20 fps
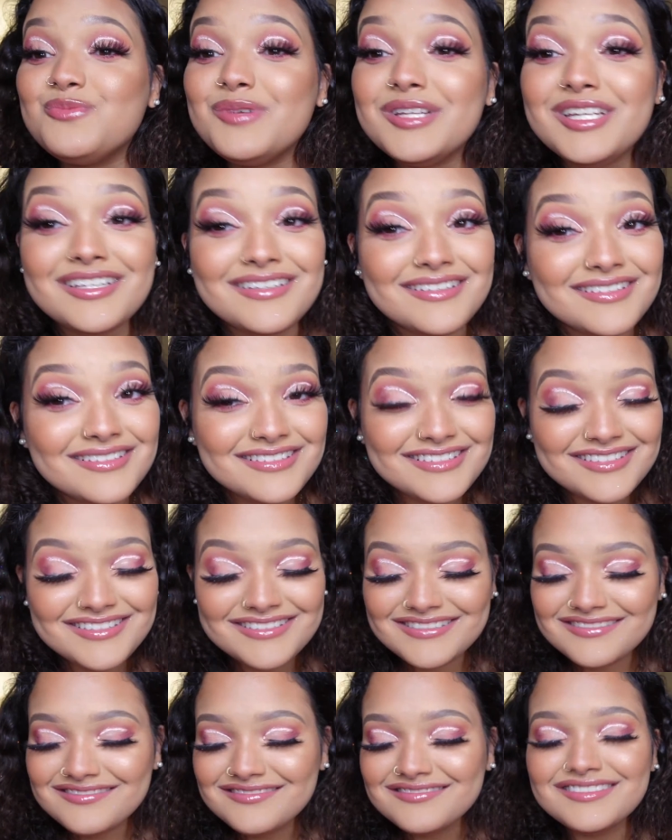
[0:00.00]
medias.
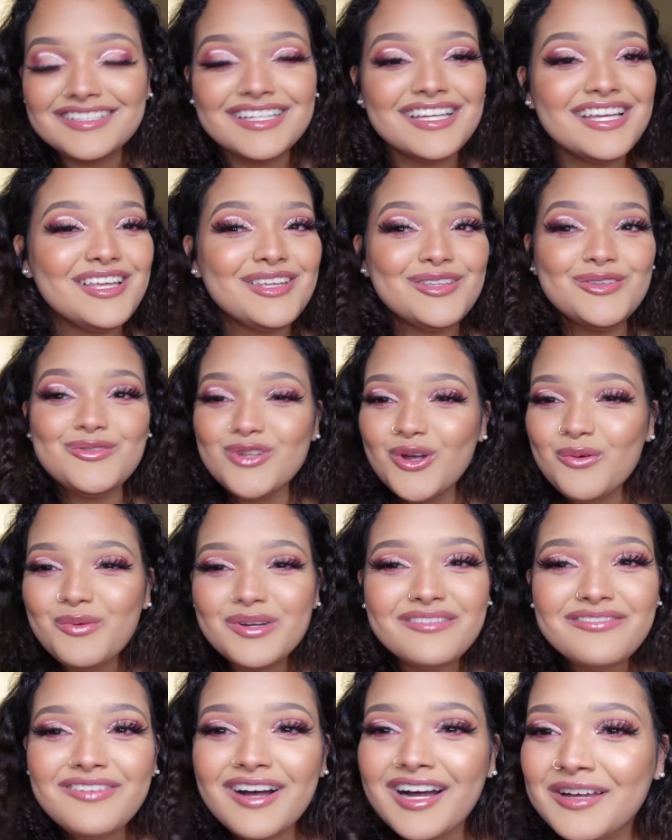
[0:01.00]
You know
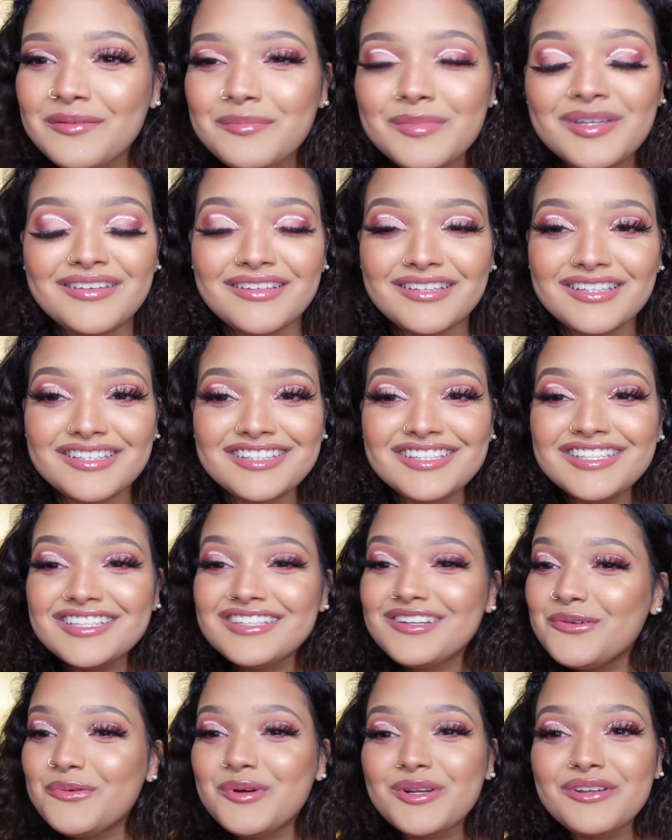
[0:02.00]
where to find me.
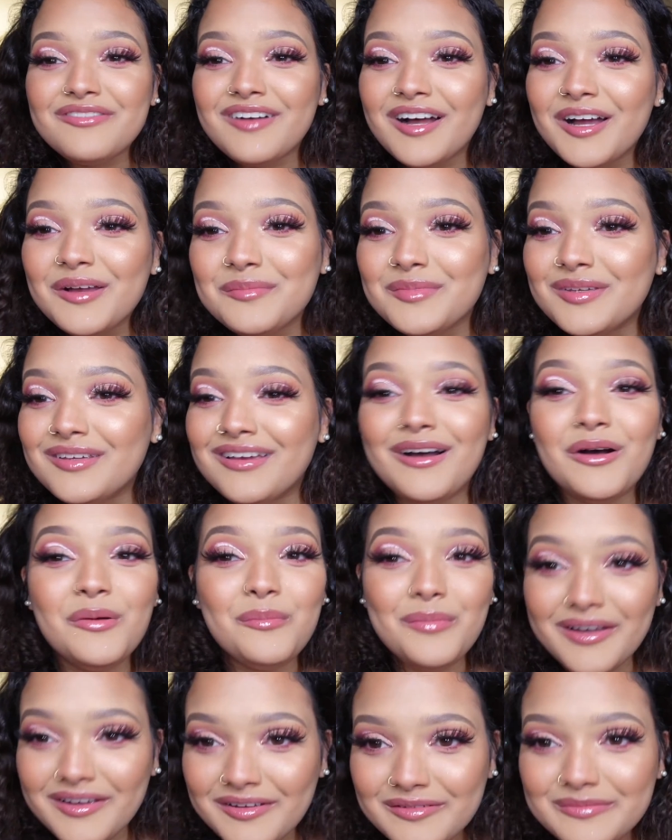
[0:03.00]
I don't
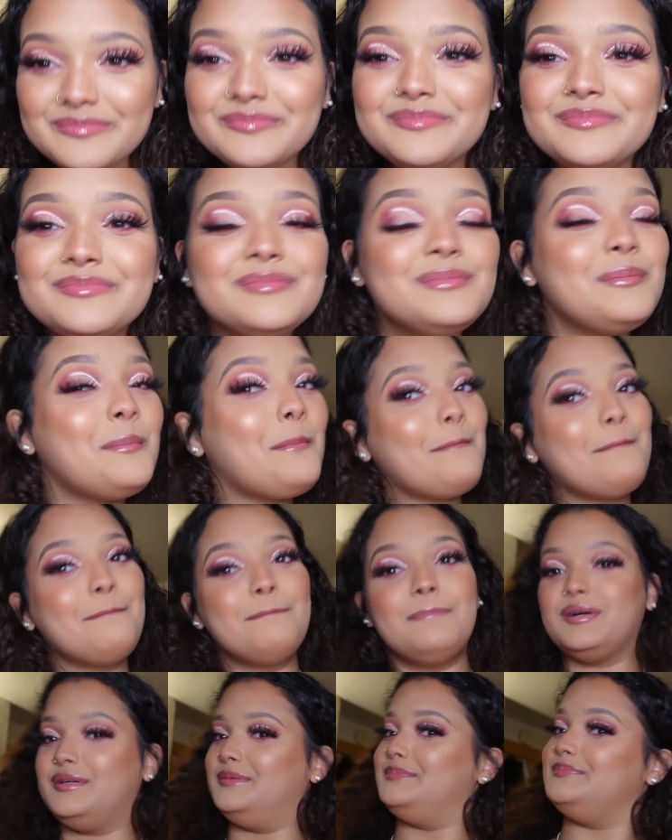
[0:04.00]
bite.
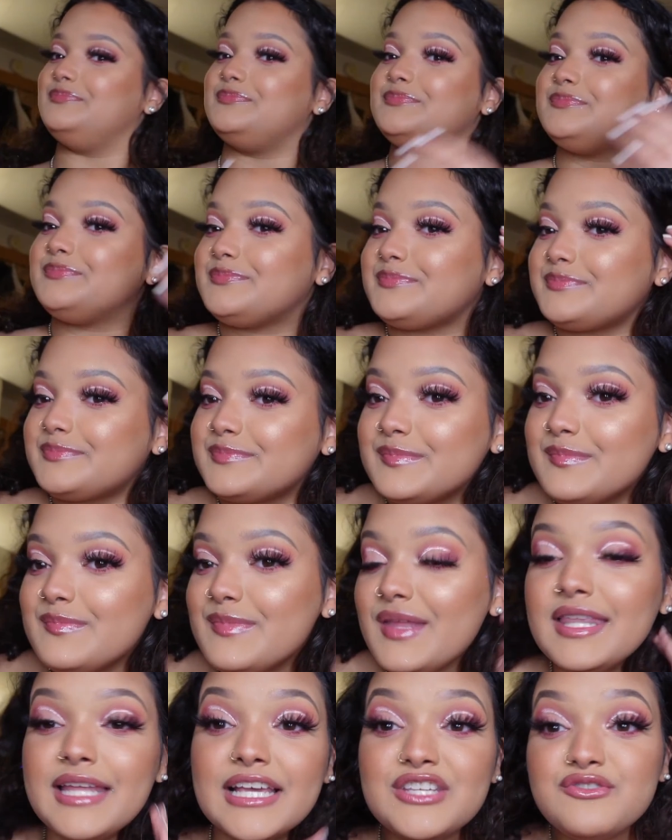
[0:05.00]
But
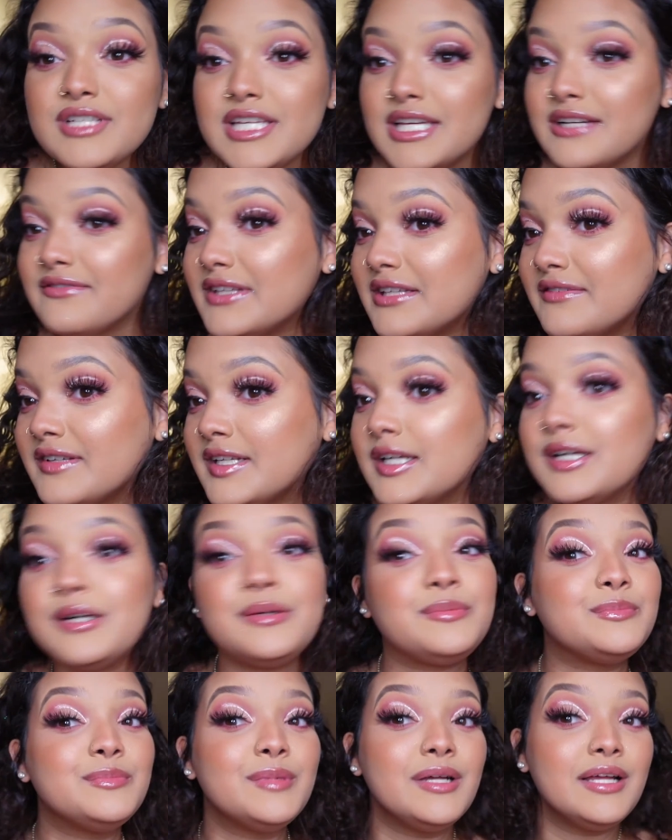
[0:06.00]
that's really it for the
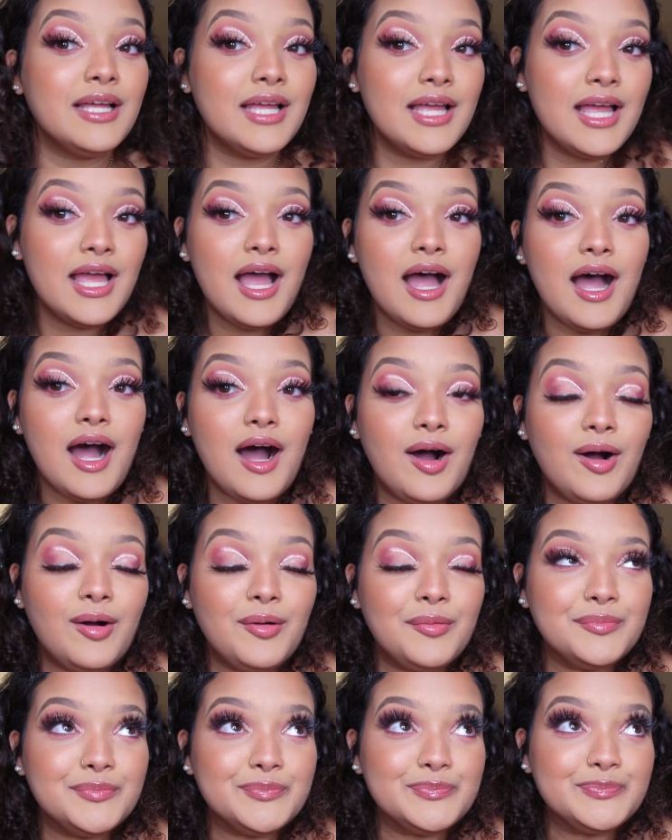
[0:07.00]
video.
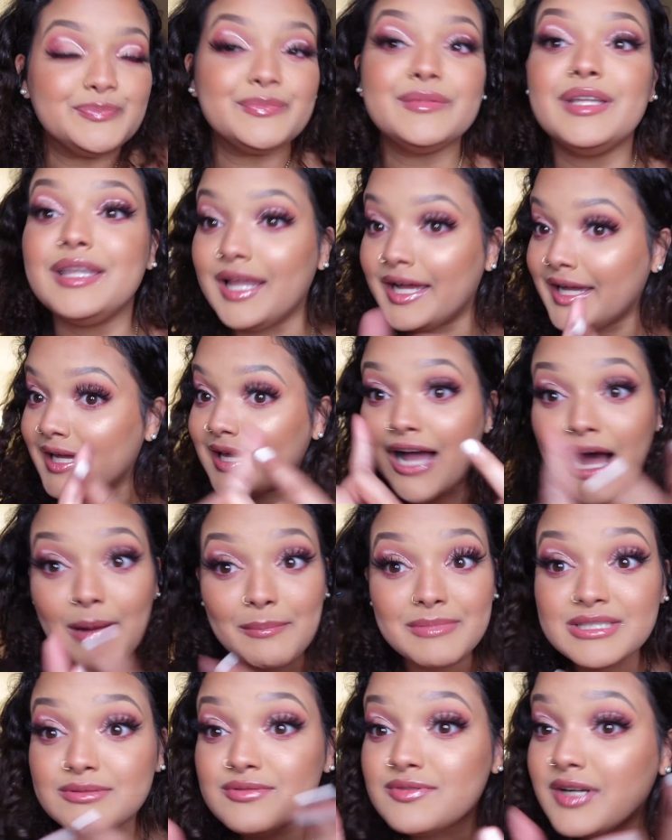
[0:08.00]
Like,
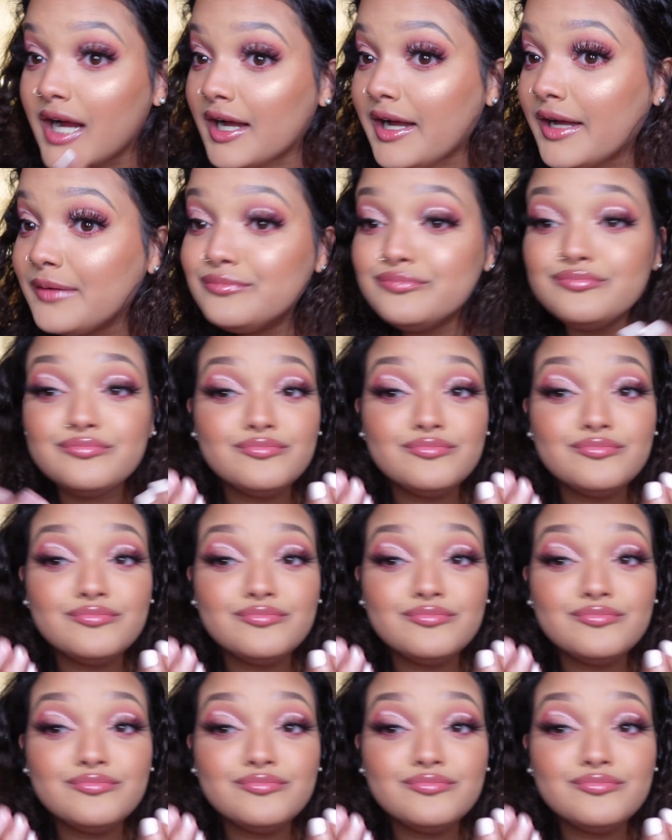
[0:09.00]
comment, subscribe.